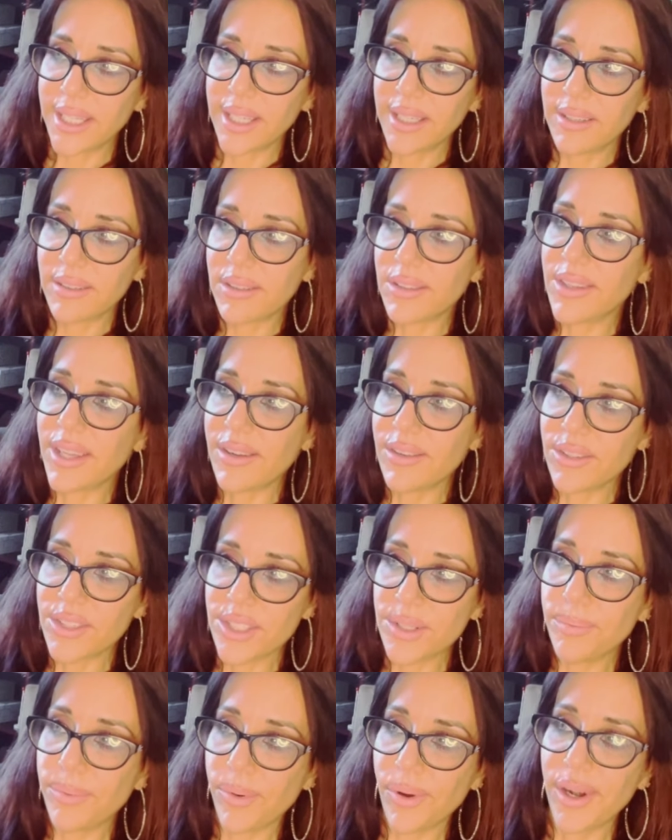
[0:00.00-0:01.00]
There's
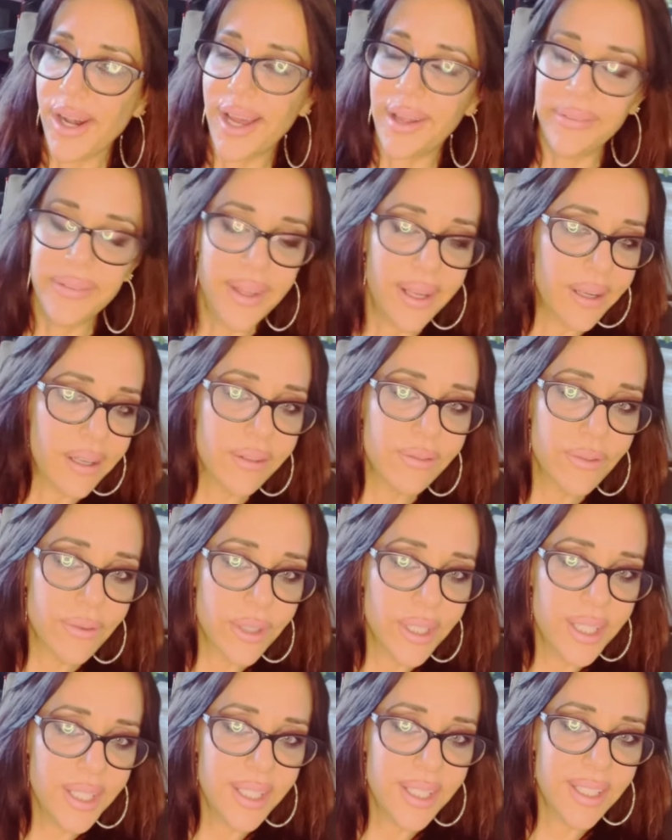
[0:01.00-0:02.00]
support out there for
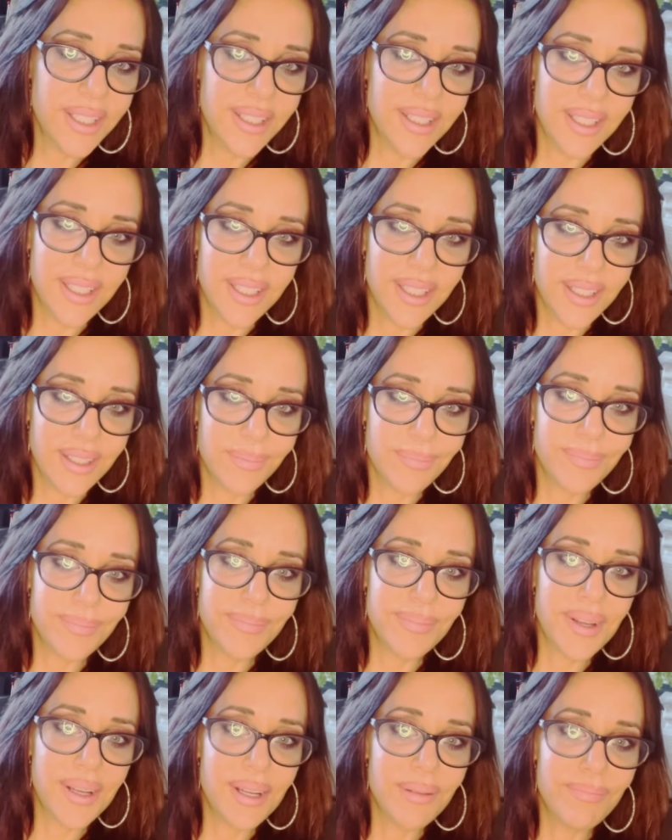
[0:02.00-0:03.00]
it.
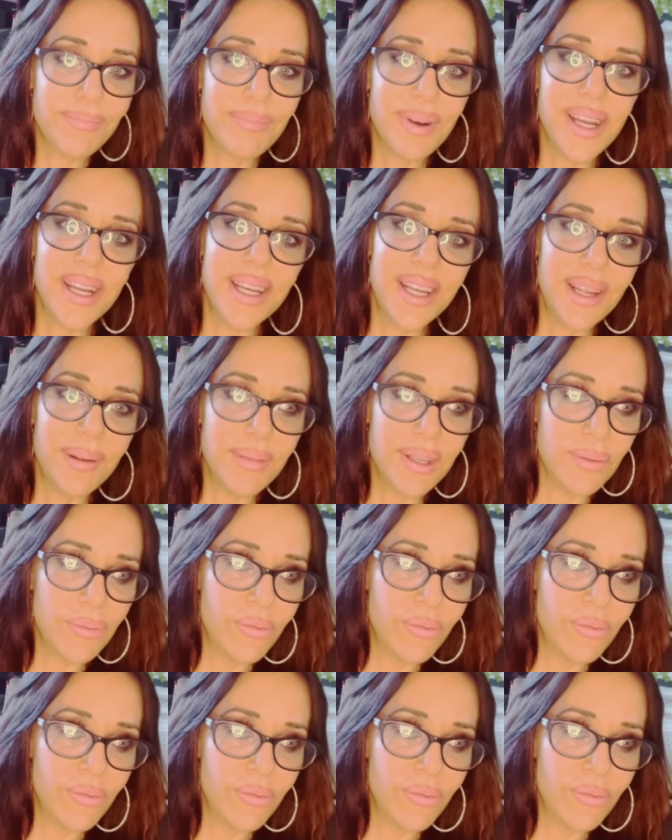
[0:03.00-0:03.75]
But I mean,